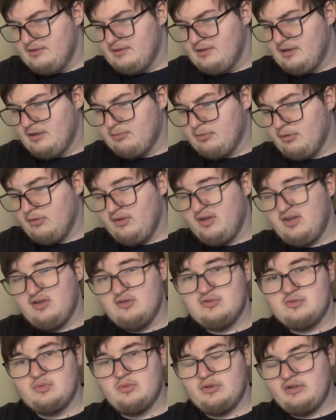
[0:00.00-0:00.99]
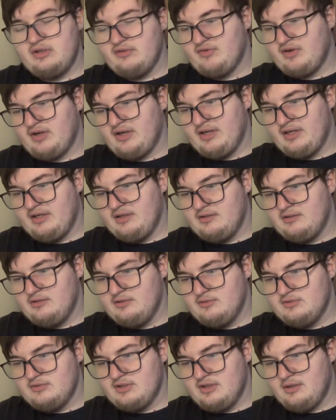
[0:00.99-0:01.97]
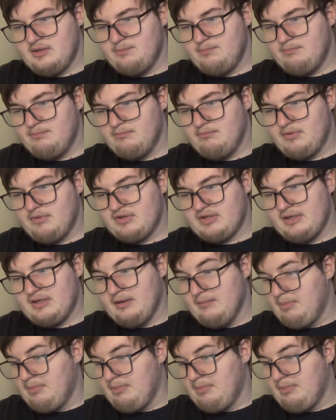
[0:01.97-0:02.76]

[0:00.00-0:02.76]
I'll probably use one if I use a Mudkip.